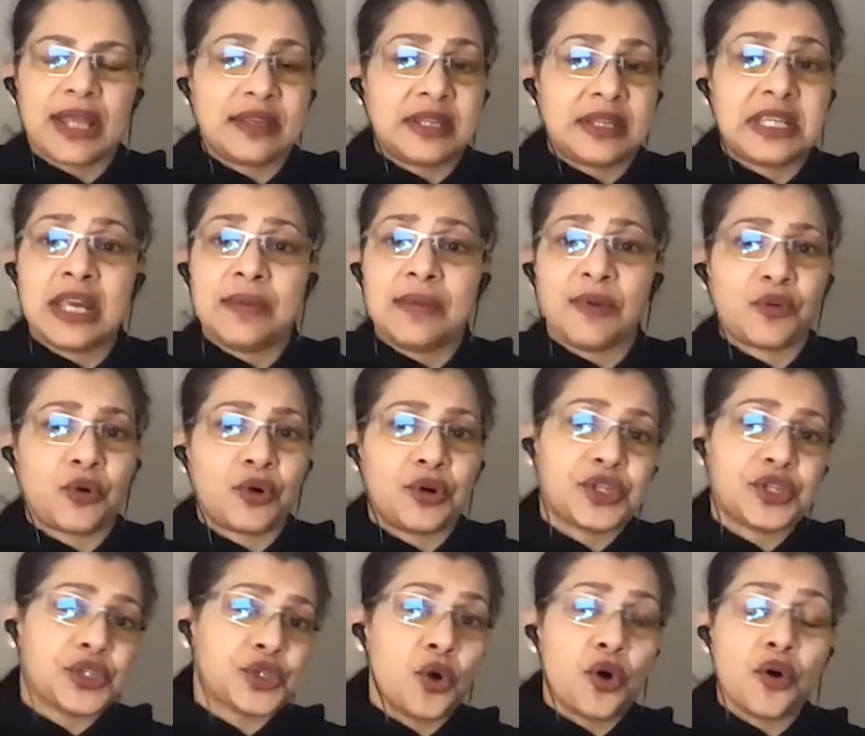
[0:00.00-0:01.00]
The team, of course,
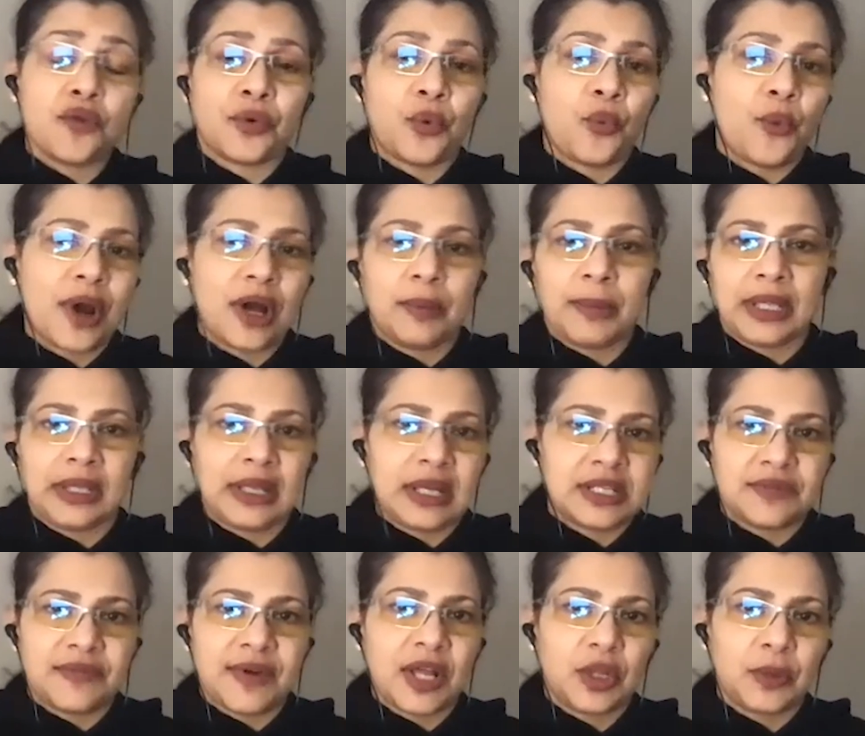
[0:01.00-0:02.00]
is overwhelmingly
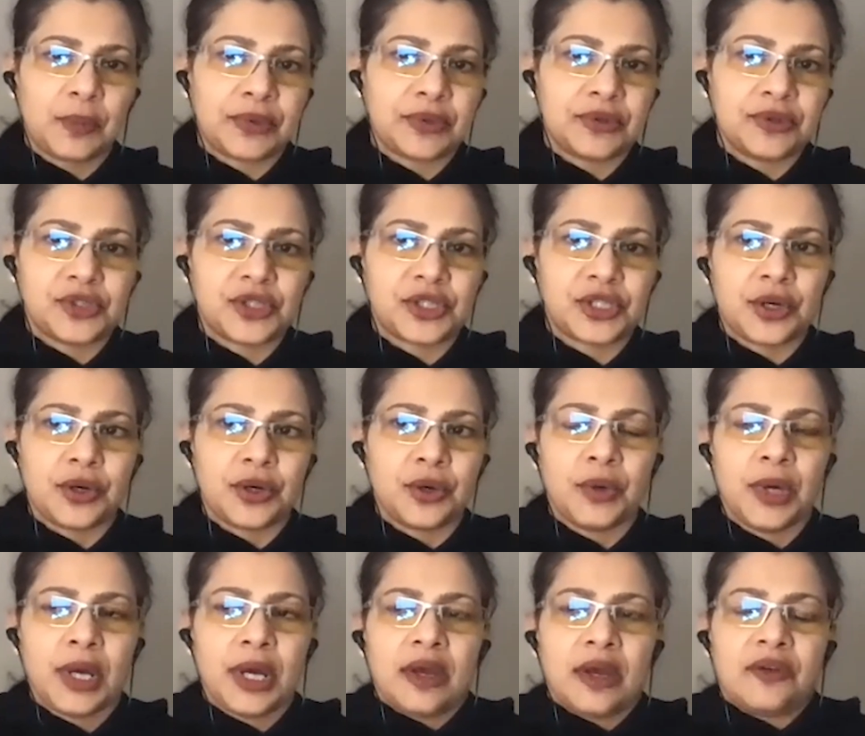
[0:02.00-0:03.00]
developers. So
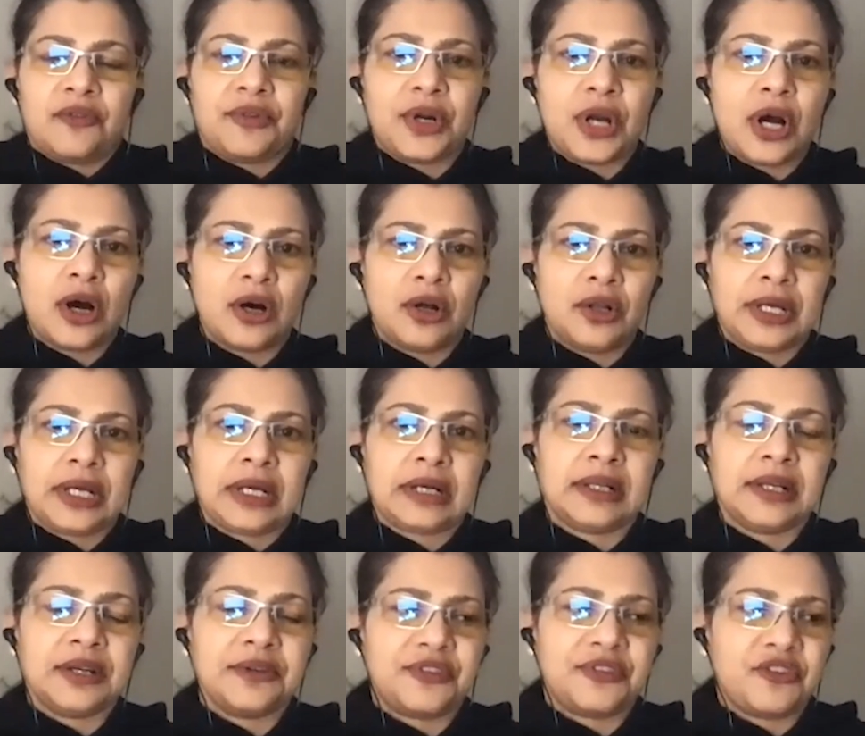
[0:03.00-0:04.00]
Mrinal and
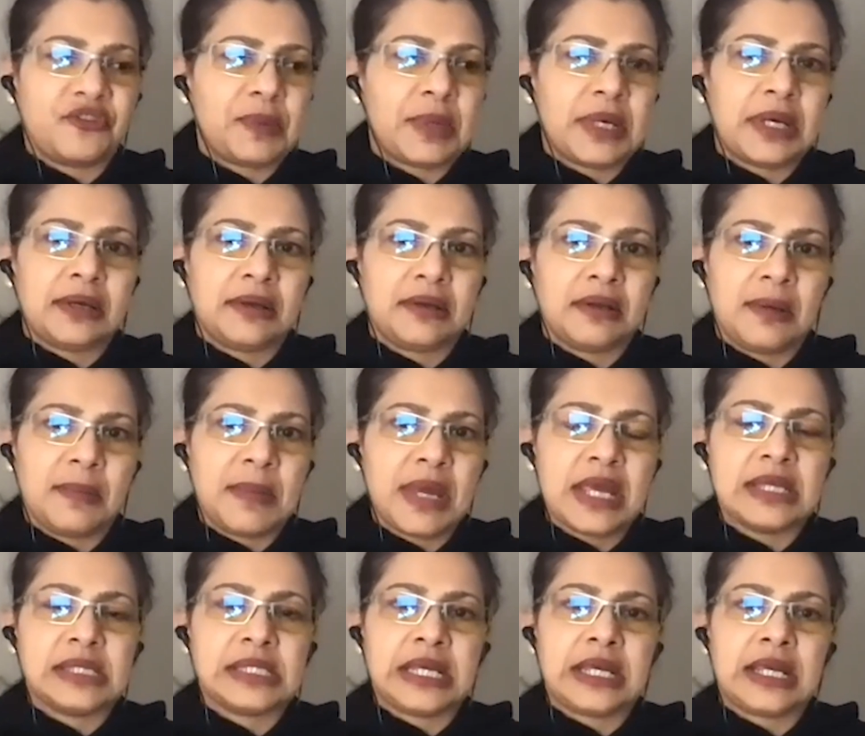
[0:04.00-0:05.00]
Cliff have been
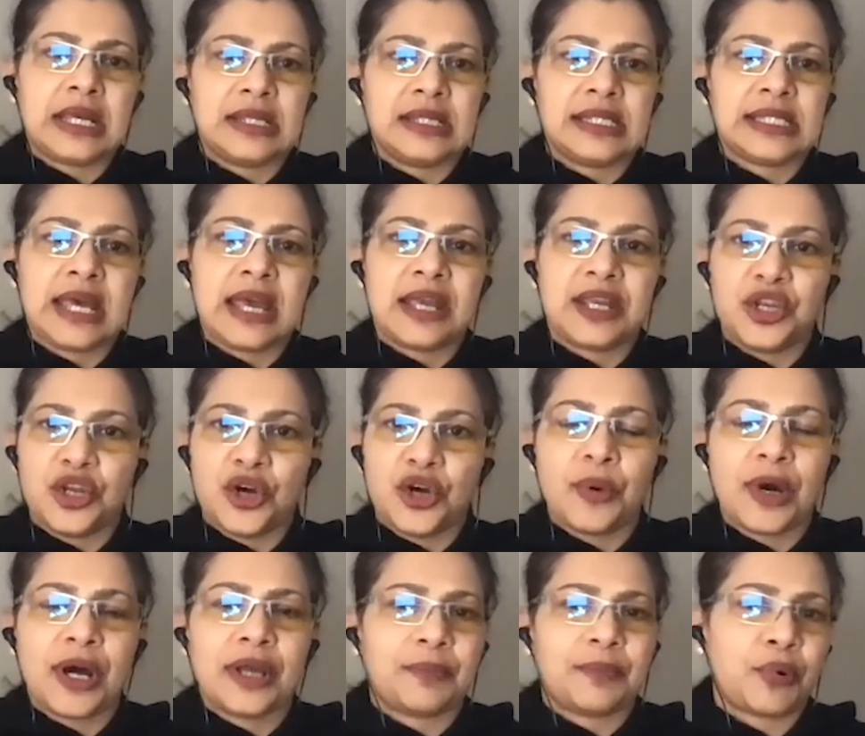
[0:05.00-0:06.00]
amazing in saying, you know
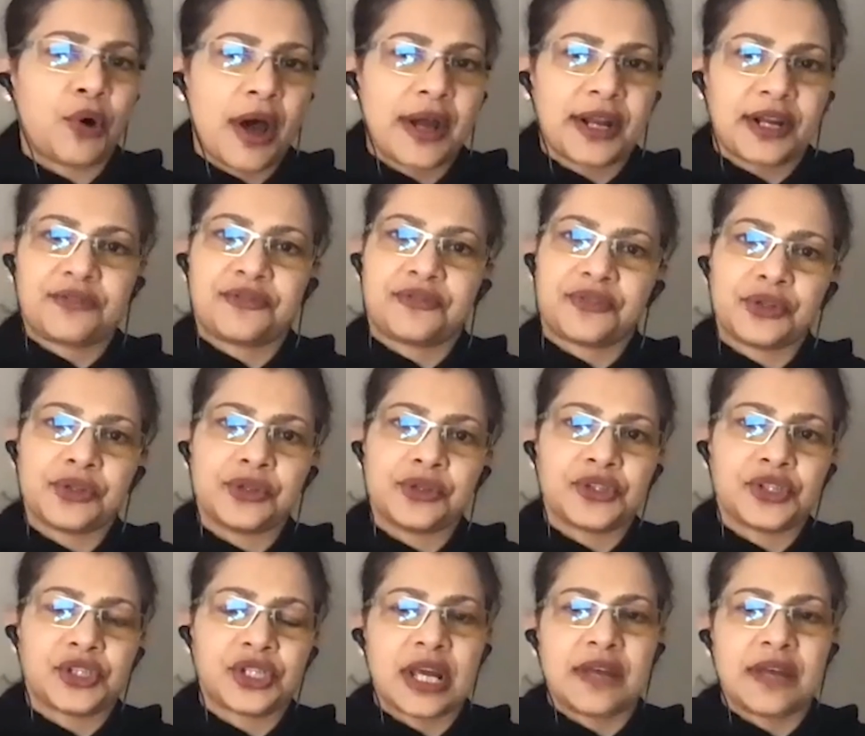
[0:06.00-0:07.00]
what, product
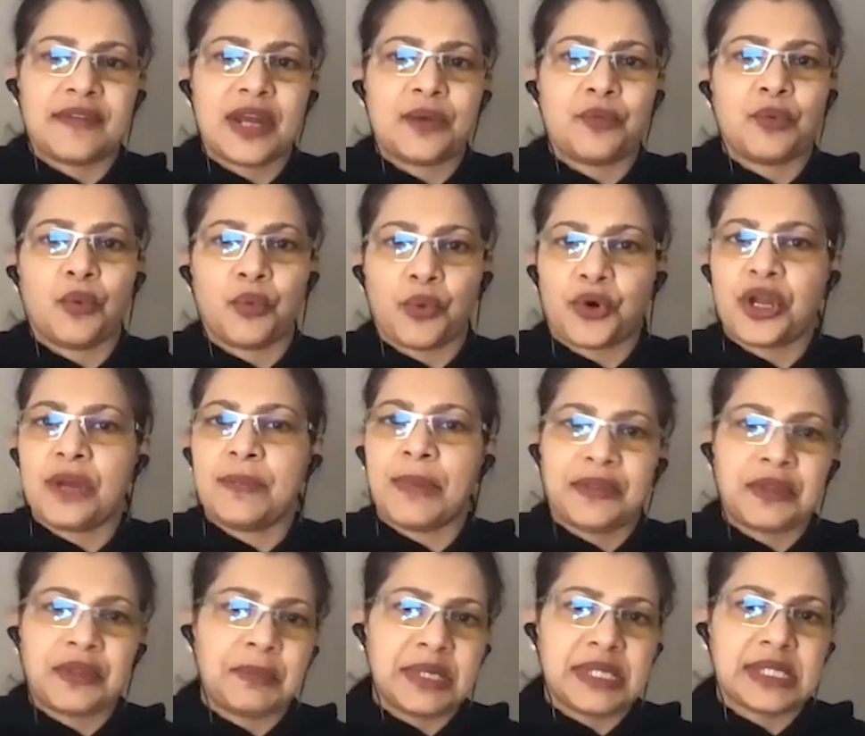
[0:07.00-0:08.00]
first, and then we'll worry about
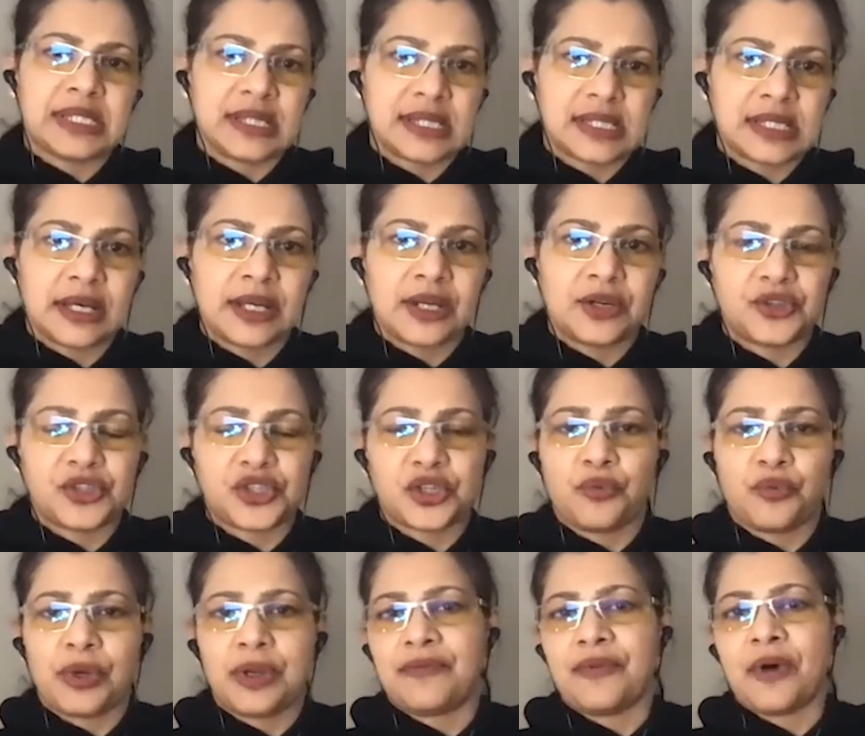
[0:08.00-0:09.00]
the business later. So
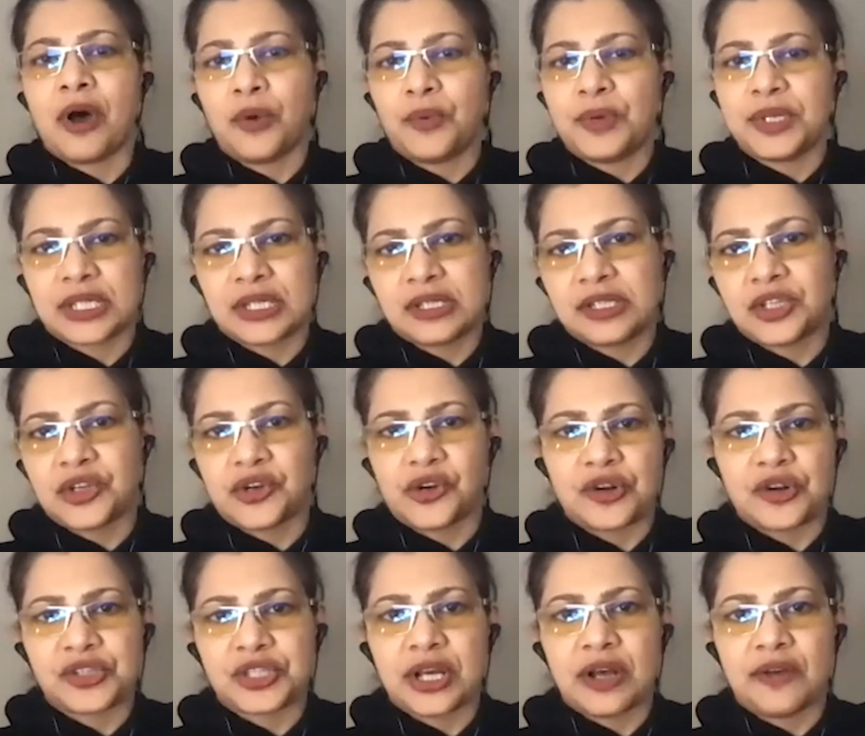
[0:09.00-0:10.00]
we've always considered
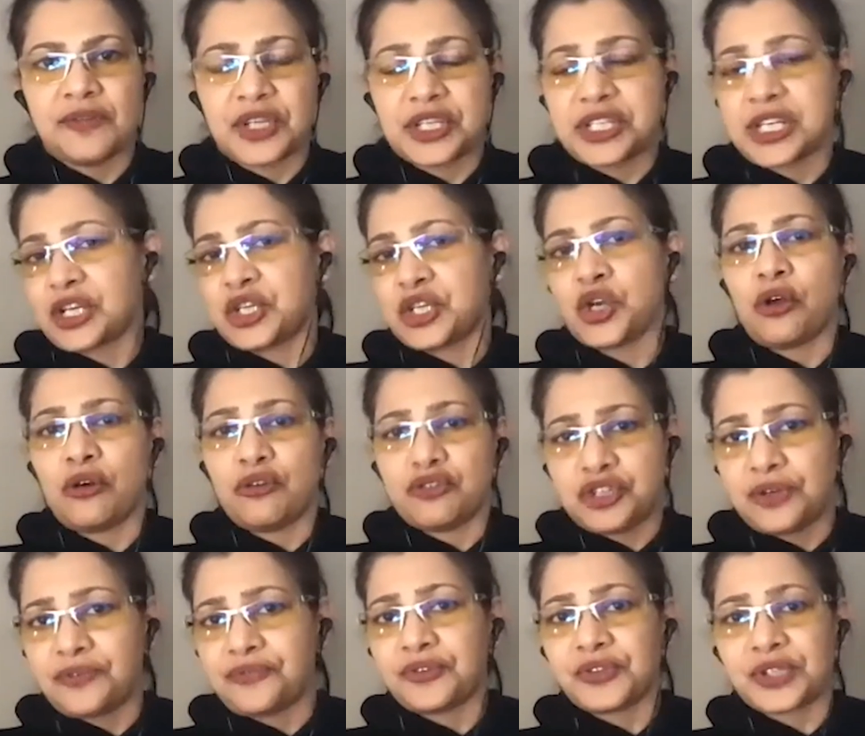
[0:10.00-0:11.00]
ourselves a
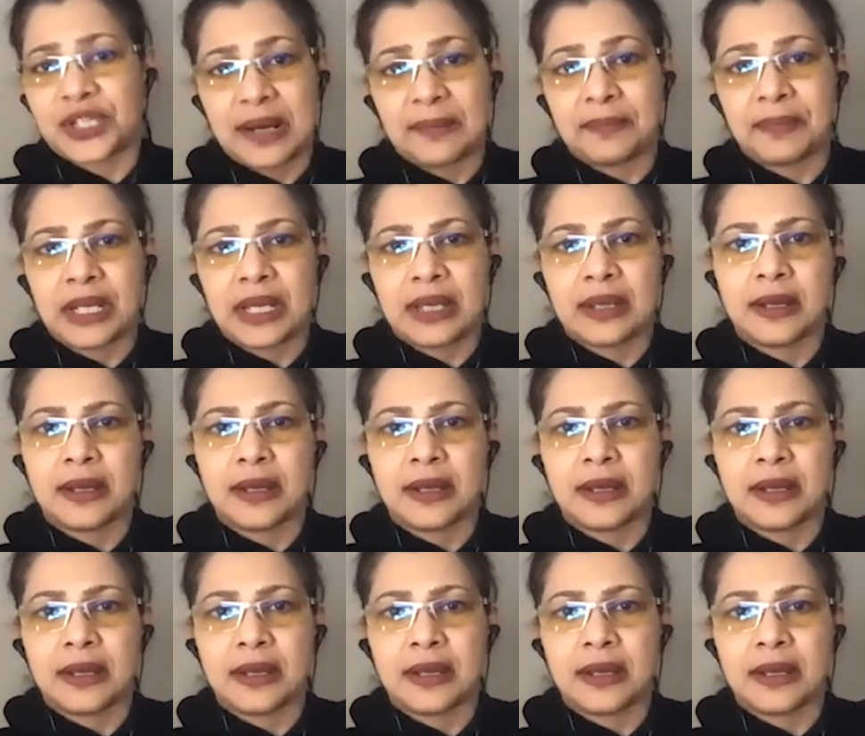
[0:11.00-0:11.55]
technology first company.